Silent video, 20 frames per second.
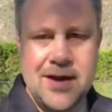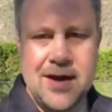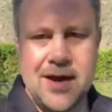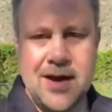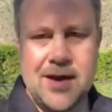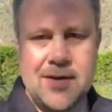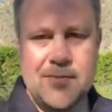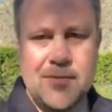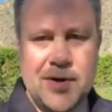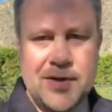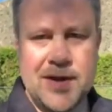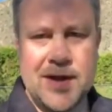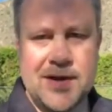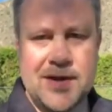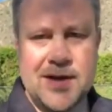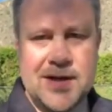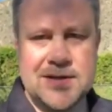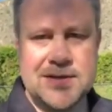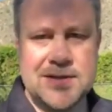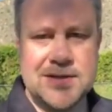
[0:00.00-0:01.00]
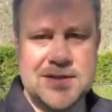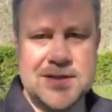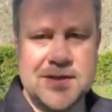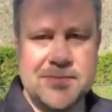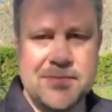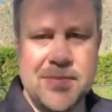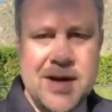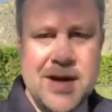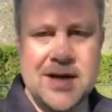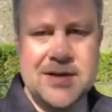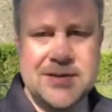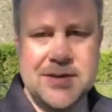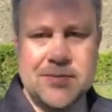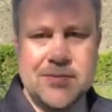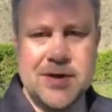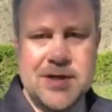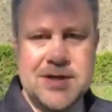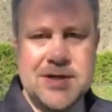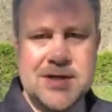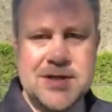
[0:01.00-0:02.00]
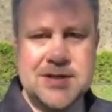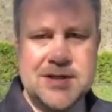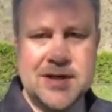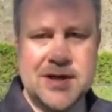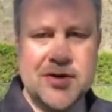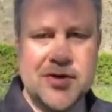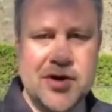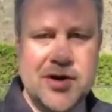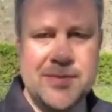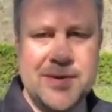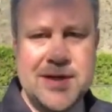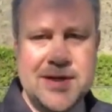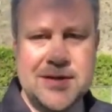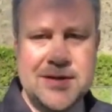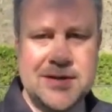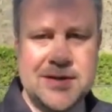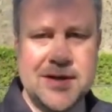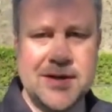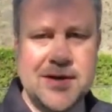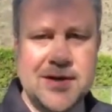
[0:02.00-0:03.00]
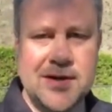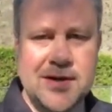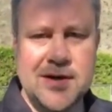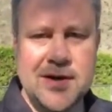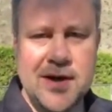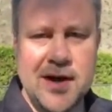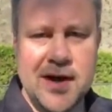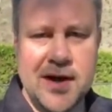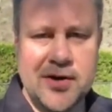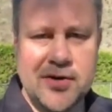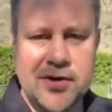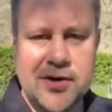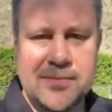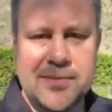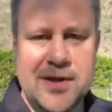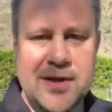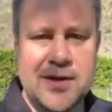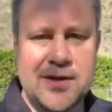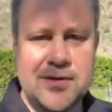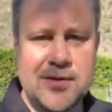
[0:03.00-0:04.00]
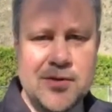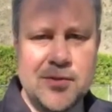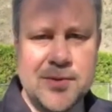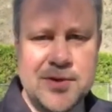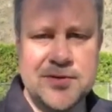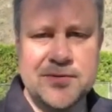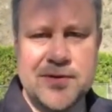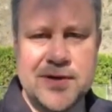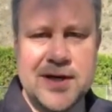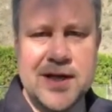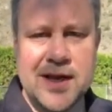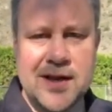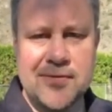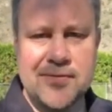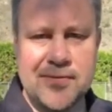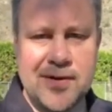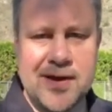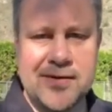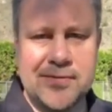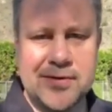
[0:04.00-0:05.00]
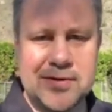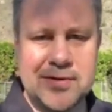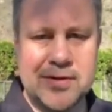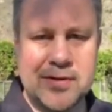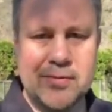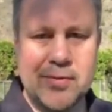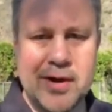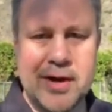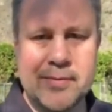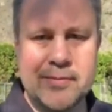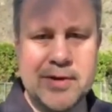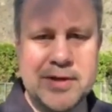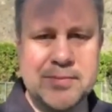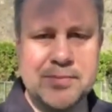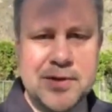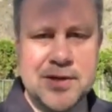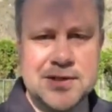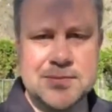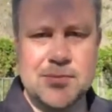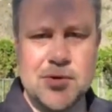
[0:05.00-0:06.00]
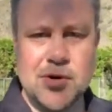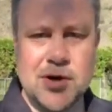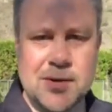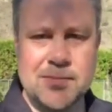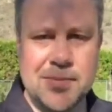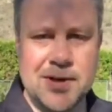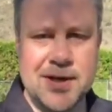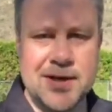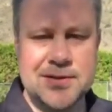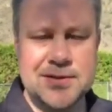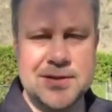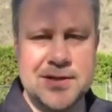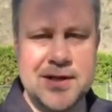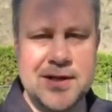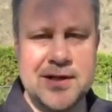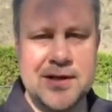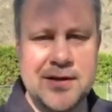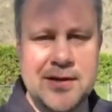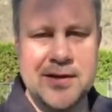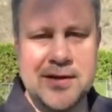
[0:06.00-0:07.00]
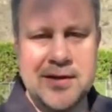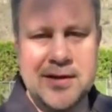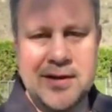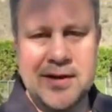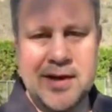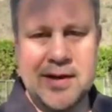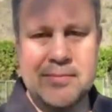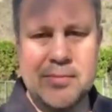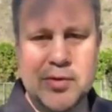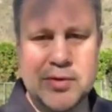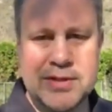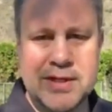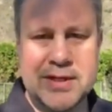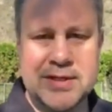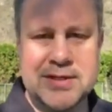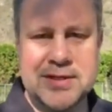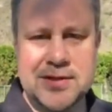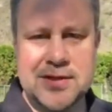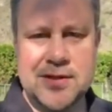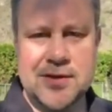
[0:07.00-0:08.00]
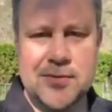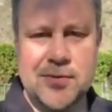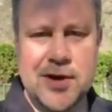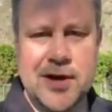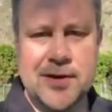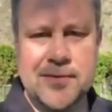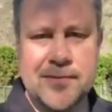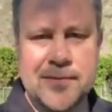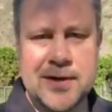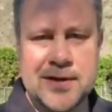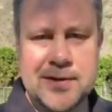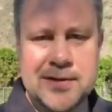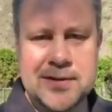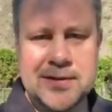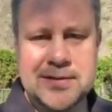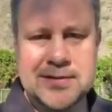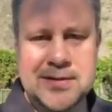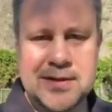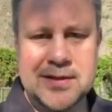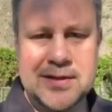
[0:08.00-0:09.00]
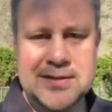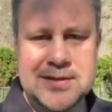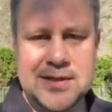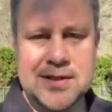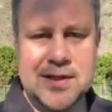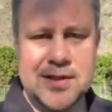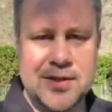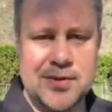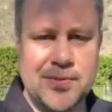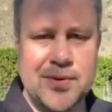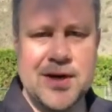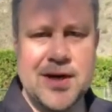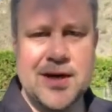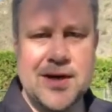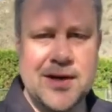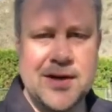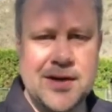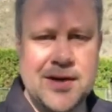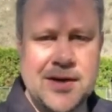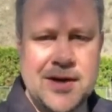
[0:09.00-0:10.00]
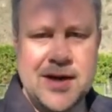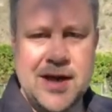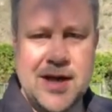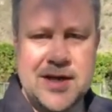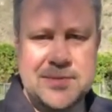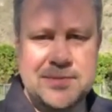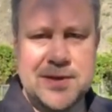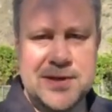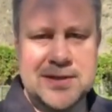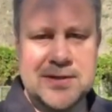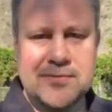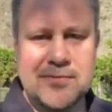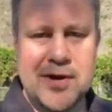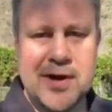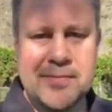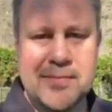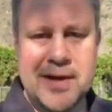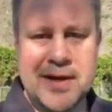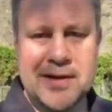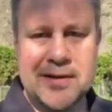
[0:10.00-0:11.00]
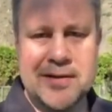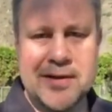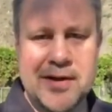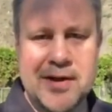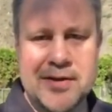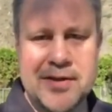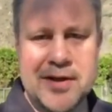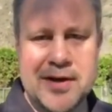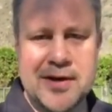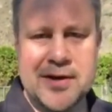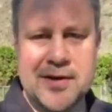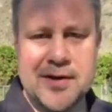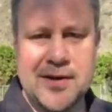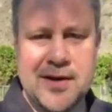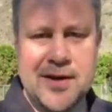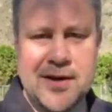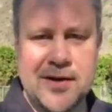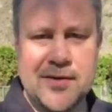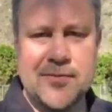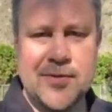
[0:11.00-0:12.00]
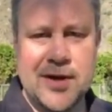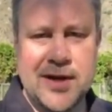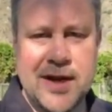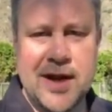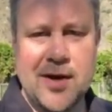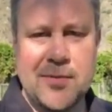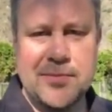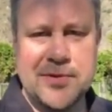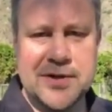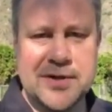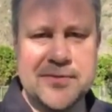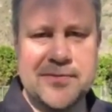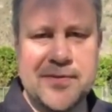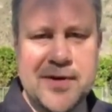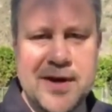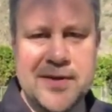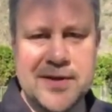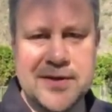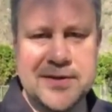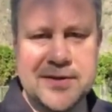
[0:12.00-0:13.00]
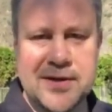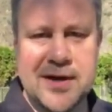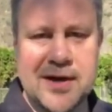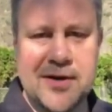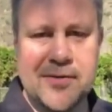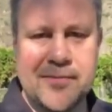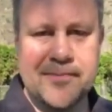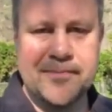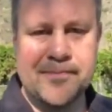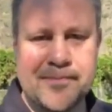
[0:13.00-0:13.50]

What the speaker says: And what that does is it imparts a richness and creaminess and a creamy, almost vanilla flavour to the wine, which brings more complexity and more texture to the wine. So these are the three aspects of winemaking that I think really help to define the style.